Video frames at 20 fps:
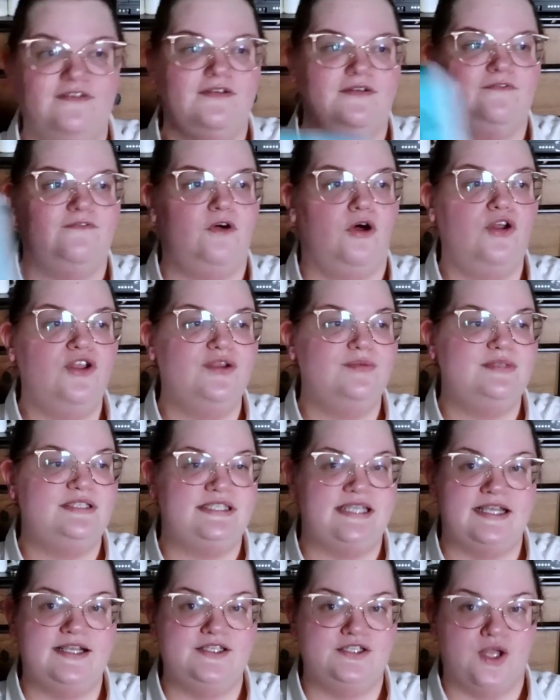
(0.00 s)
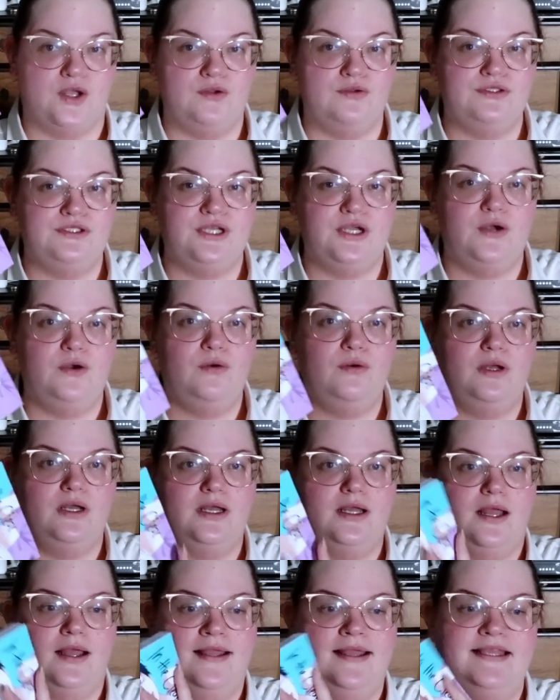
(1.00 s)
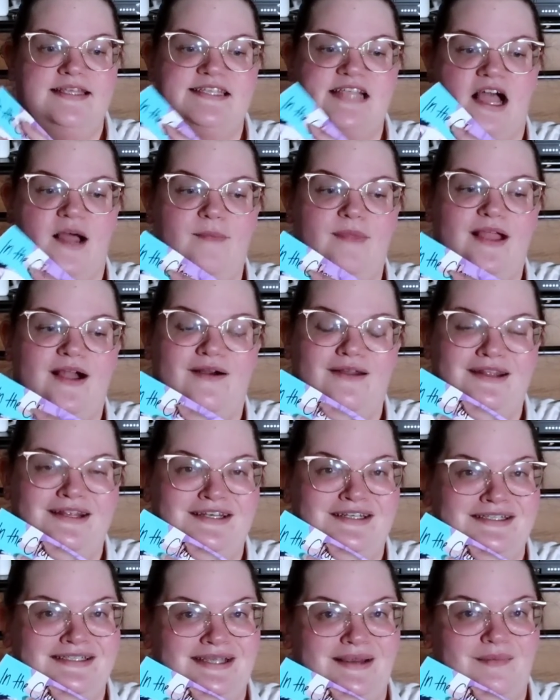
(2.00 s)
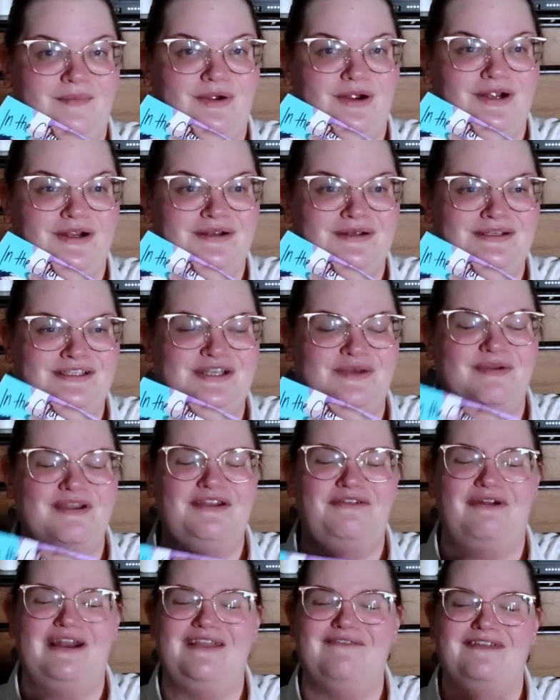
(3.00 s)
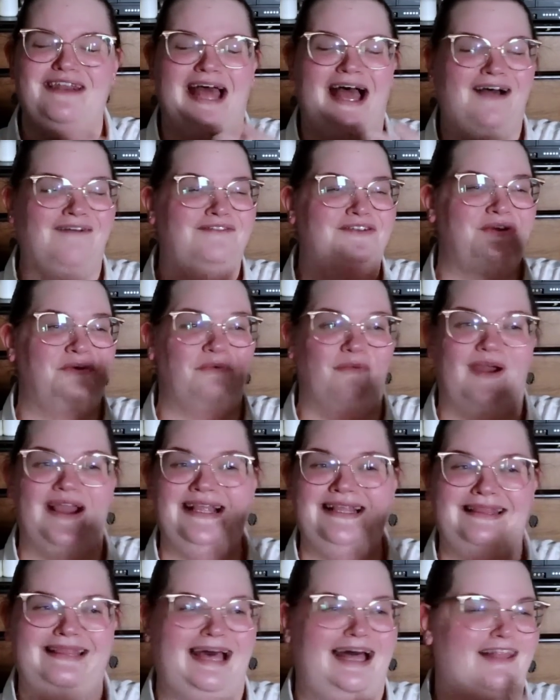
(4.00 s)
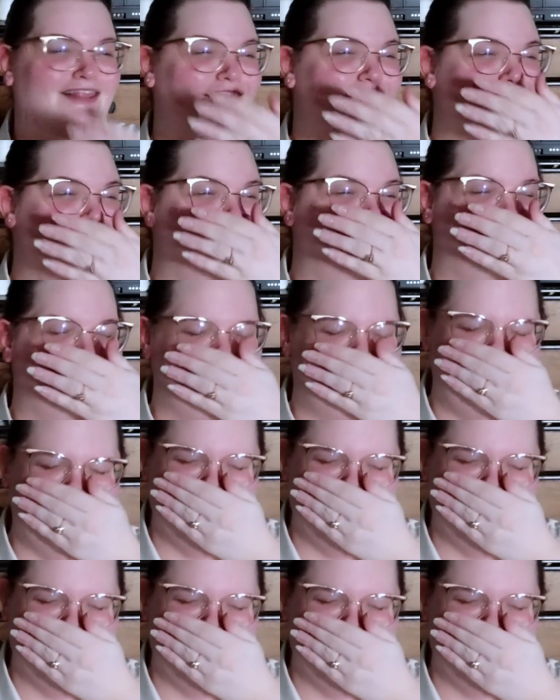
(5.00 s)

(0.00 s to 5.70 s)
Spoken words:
Volume 6 also is coming out in December, so we don't even have to wait that long.